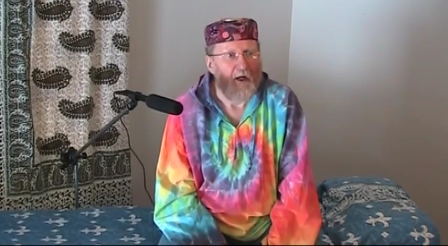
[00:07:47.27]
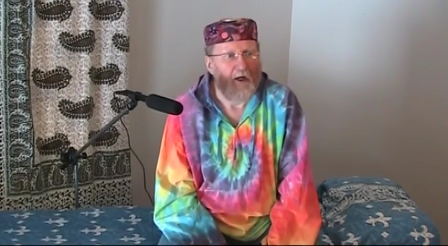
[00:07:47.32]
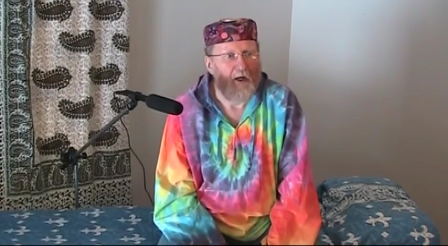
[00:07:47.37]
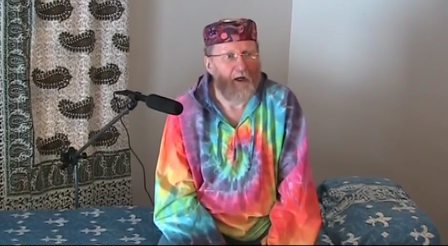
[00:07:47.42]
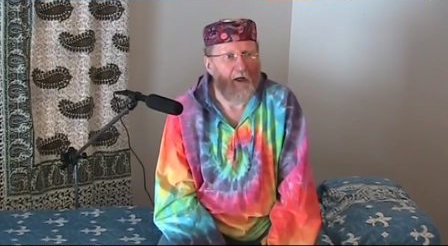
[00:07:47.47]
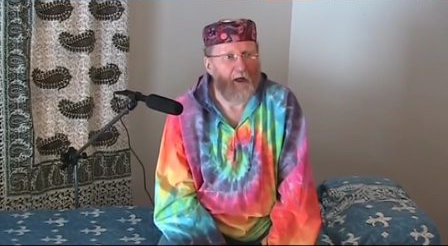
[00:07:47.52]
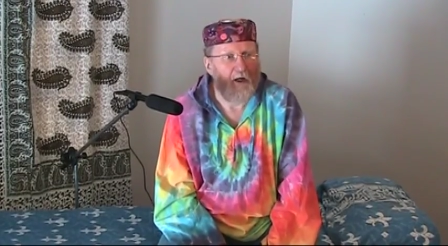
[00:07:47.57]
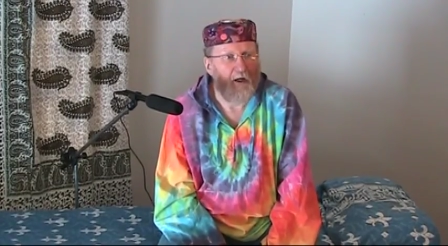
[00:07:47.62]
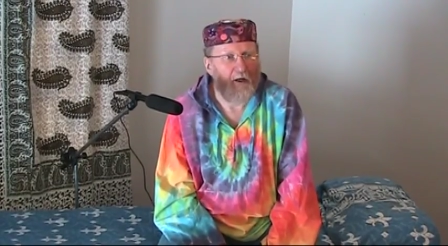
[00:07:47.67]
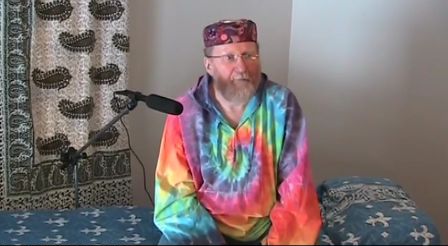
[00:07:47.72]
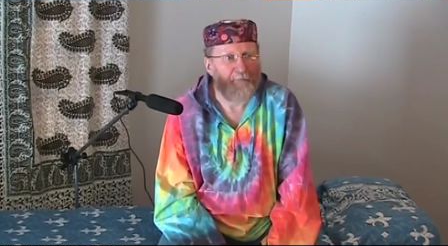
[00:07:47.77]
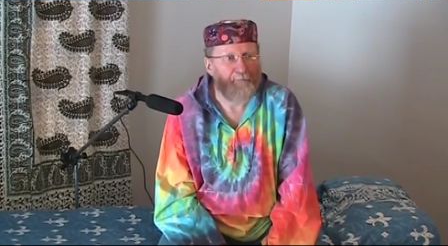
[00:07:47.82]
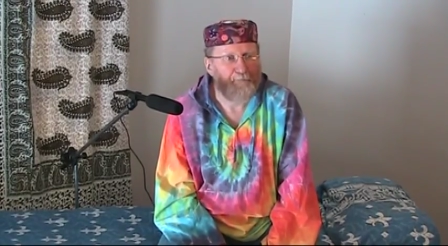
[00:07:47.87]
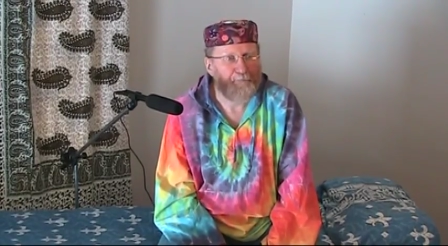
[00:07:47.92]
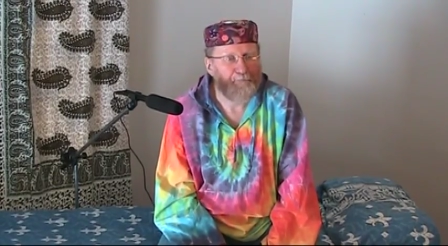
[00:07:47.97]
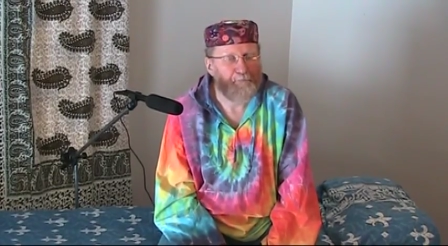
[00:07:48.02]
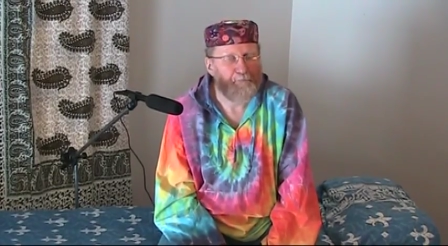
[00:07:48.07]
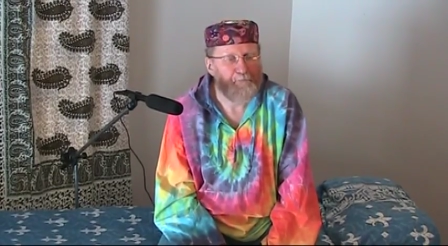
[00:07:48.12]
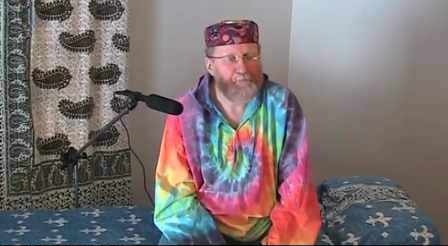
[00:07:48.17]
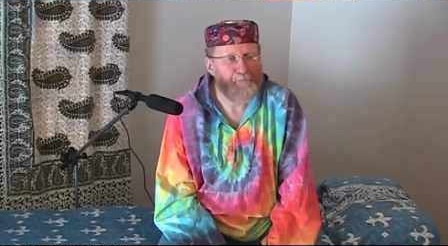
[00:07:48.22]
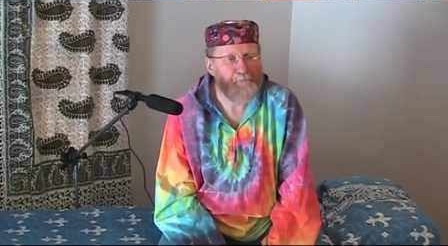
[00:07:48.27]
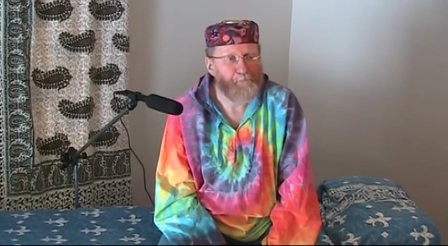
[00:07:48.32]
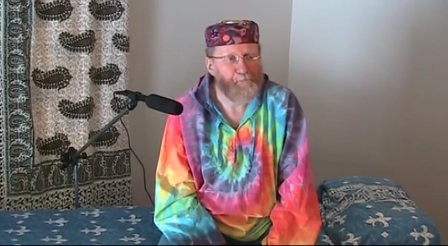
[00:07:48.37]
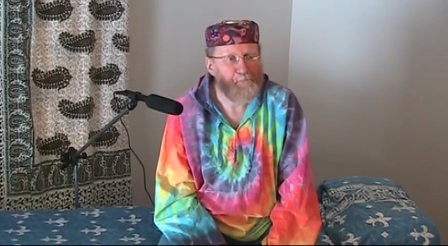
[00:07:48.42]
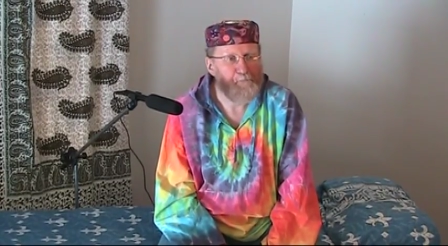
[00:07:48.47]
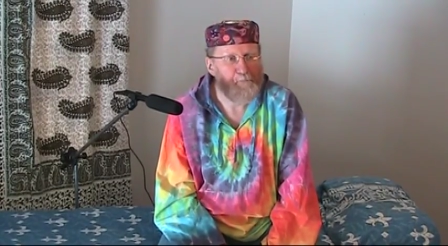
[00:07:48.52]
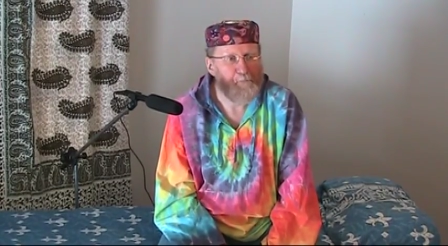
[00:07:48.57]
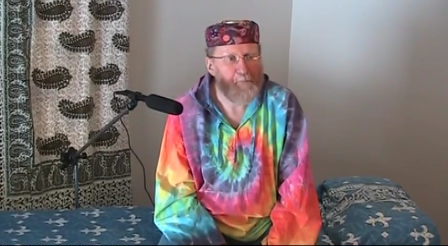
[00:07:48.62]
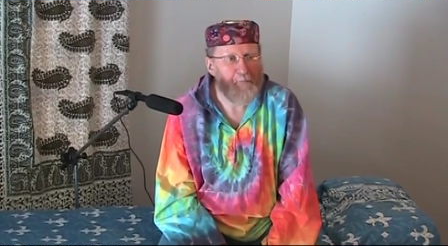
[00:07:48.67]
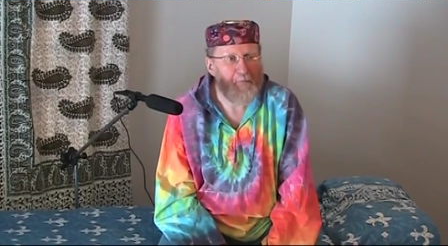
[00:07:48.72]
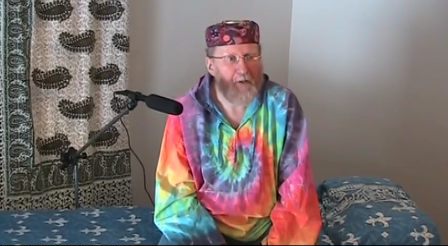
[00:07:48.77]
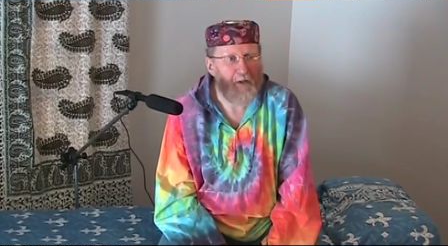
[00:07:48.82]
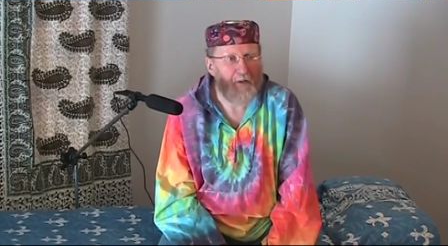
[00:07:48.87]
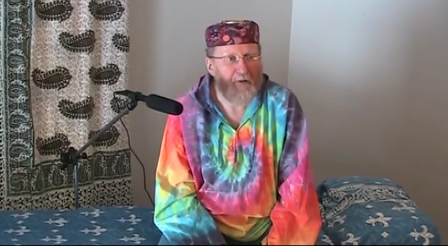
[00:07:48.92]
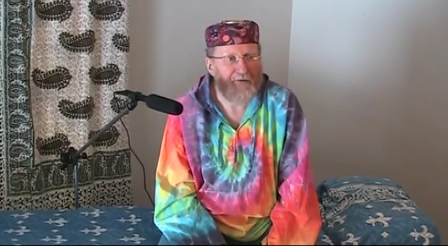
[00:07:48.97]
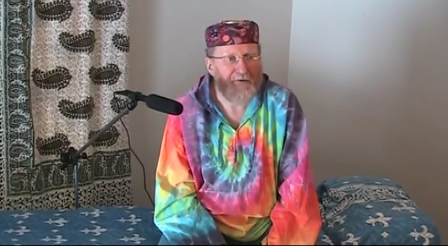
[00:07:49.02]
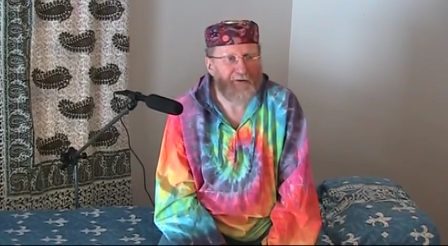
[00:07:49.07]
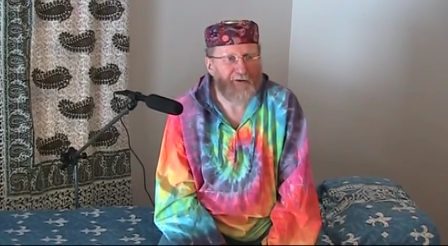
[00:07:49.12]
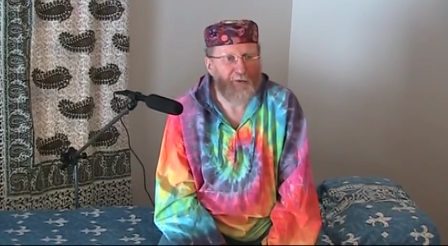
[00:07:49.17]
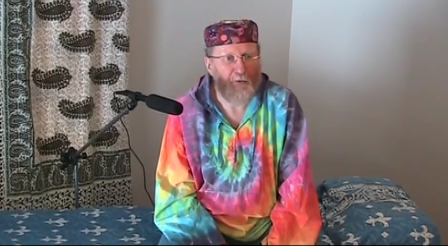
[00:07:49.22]
Um,
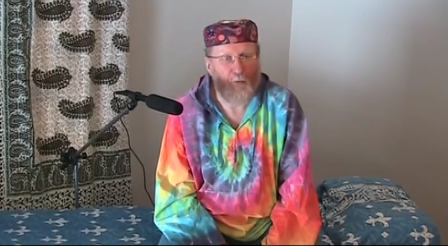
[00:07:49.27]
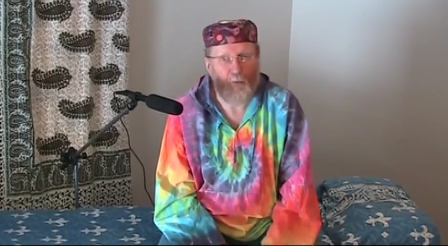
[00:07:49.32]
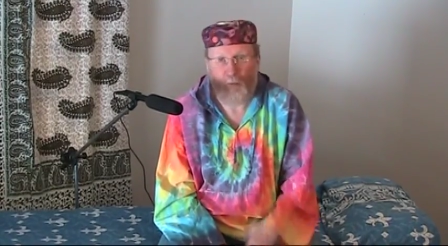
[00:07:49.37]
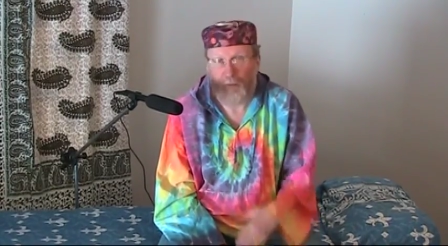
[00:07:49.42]
so